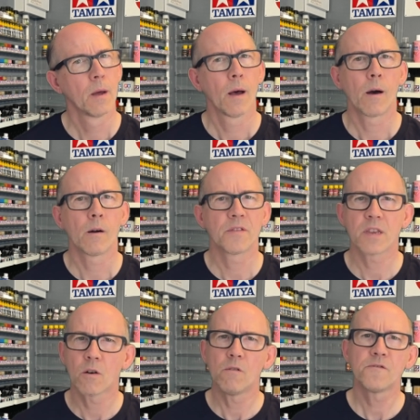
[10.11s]
I think
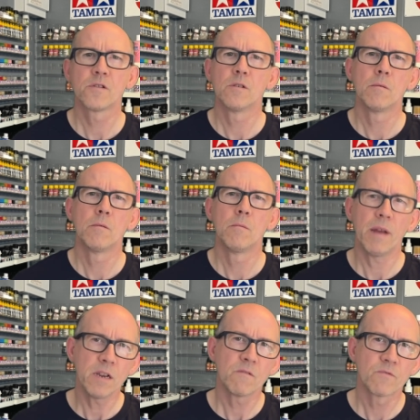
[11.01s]
often
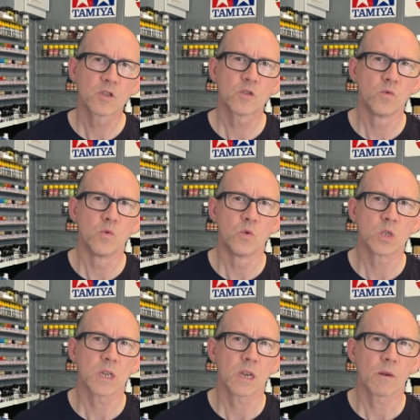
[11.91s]
many of the stores
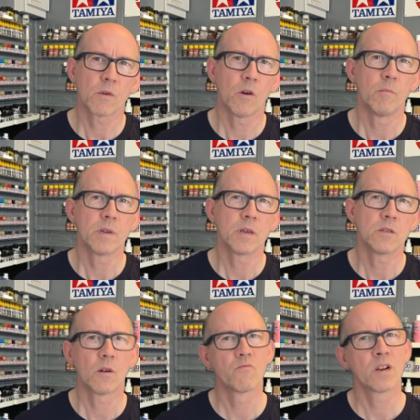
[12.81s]
in our hobby
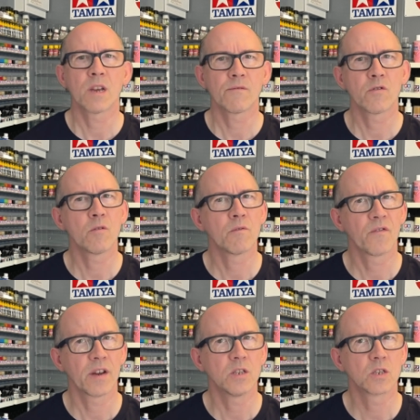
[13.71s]
don't really have a human
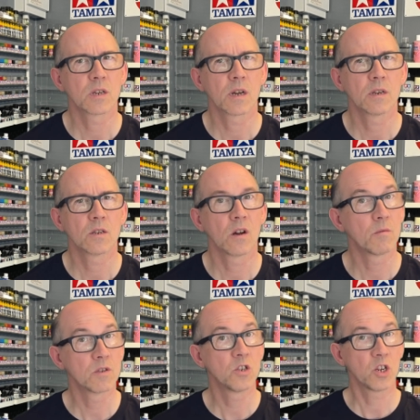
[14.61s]
face, and I
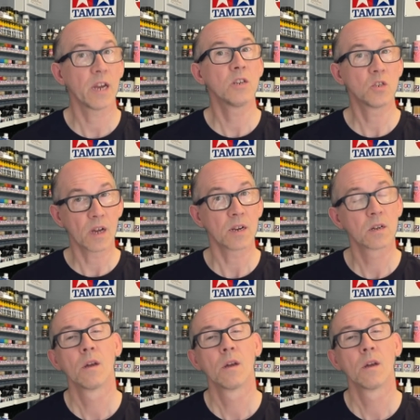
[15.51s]
want to change that.